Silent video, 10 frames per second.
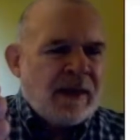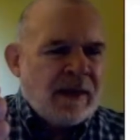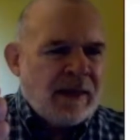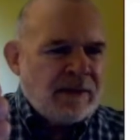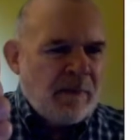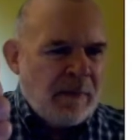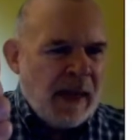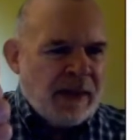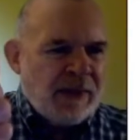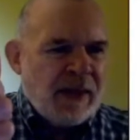that's a
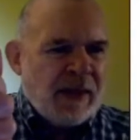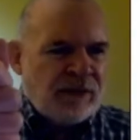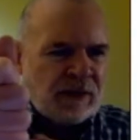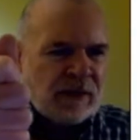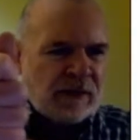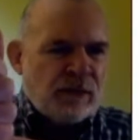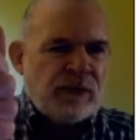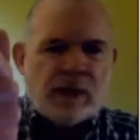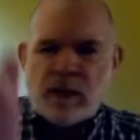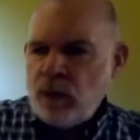bad thing because the
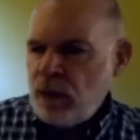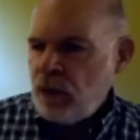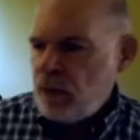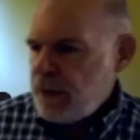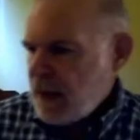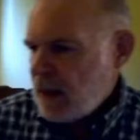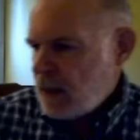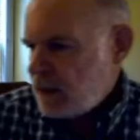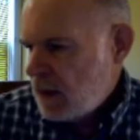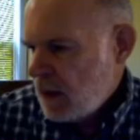electricity will go
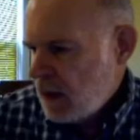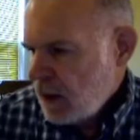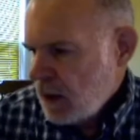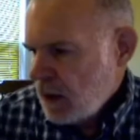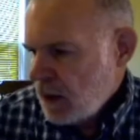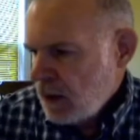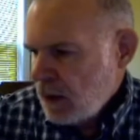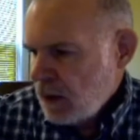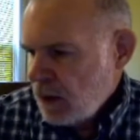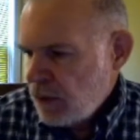down
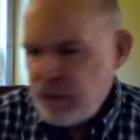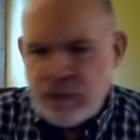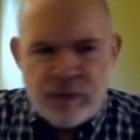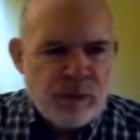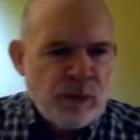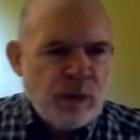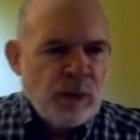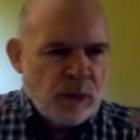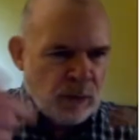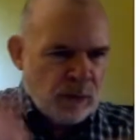
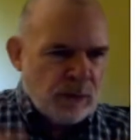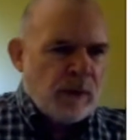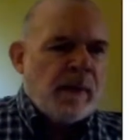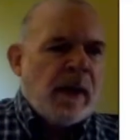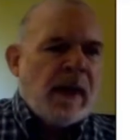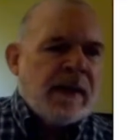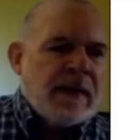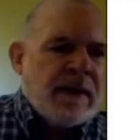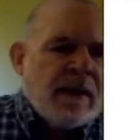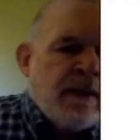through your
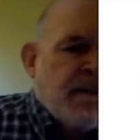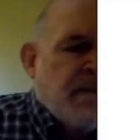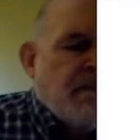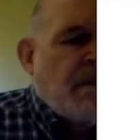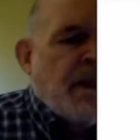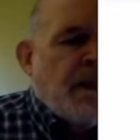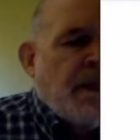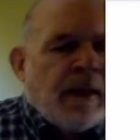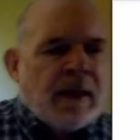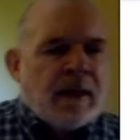body
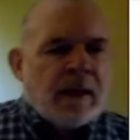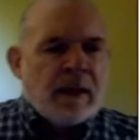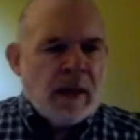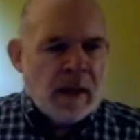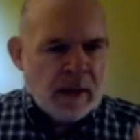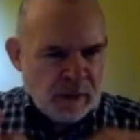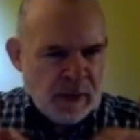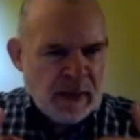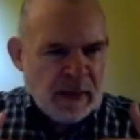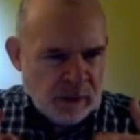and
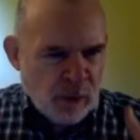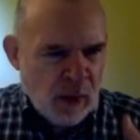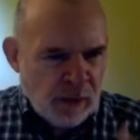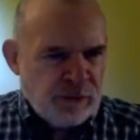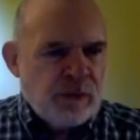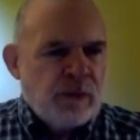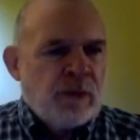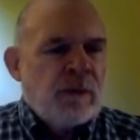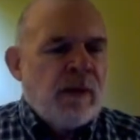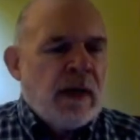across
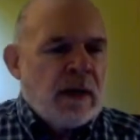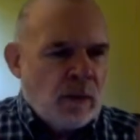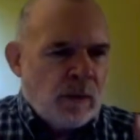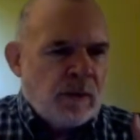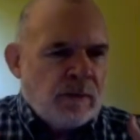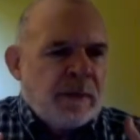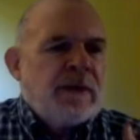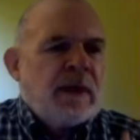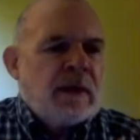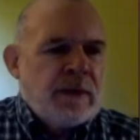your vital organs,
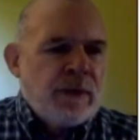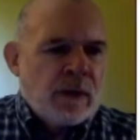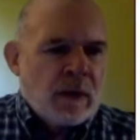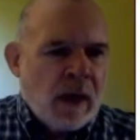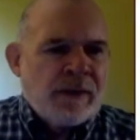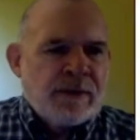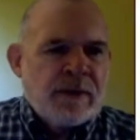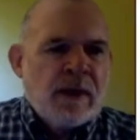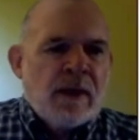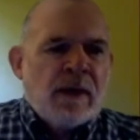particularly your
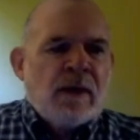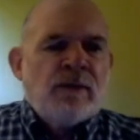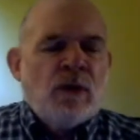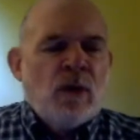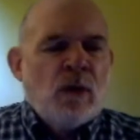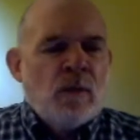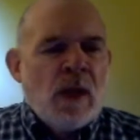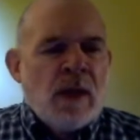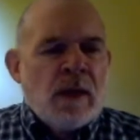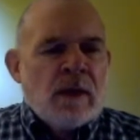heart. So
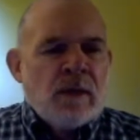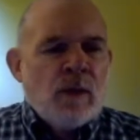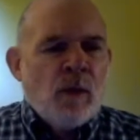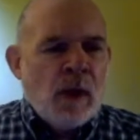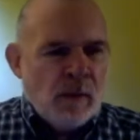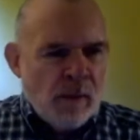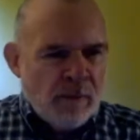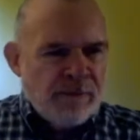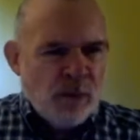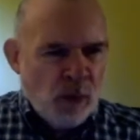you want
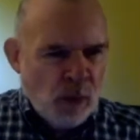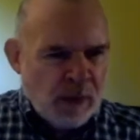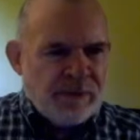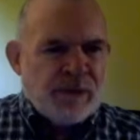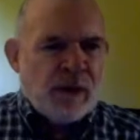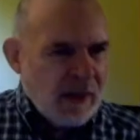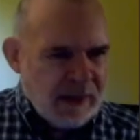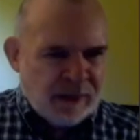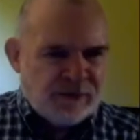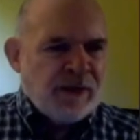to avoid, if you're going to
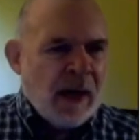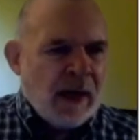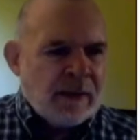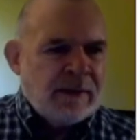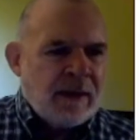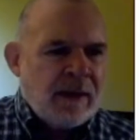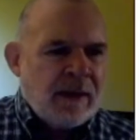get shocked,